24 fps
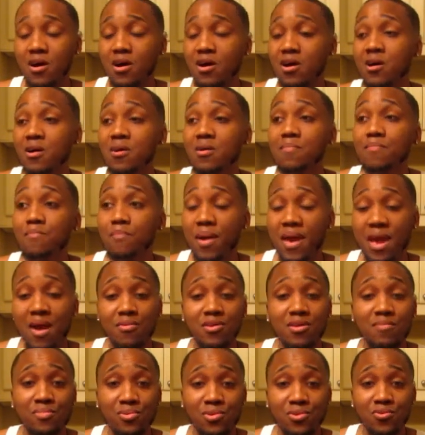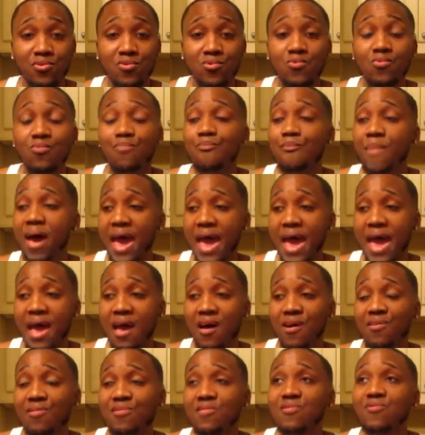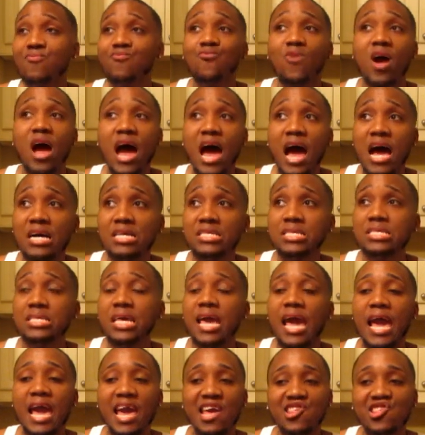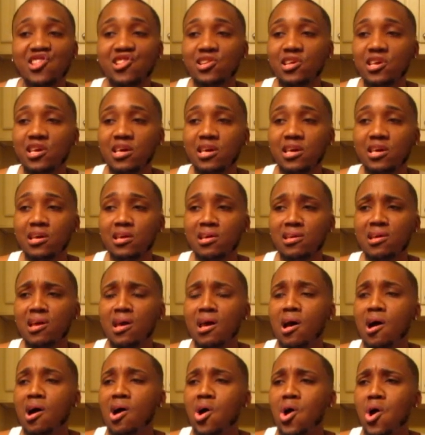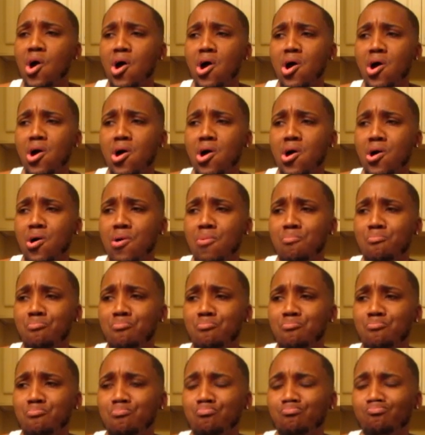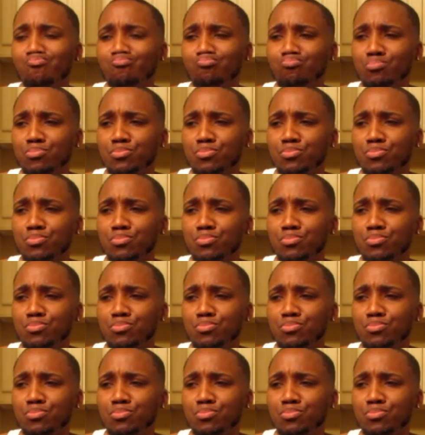uh Bounty Blue, Miles, Rocks, Ashley, um,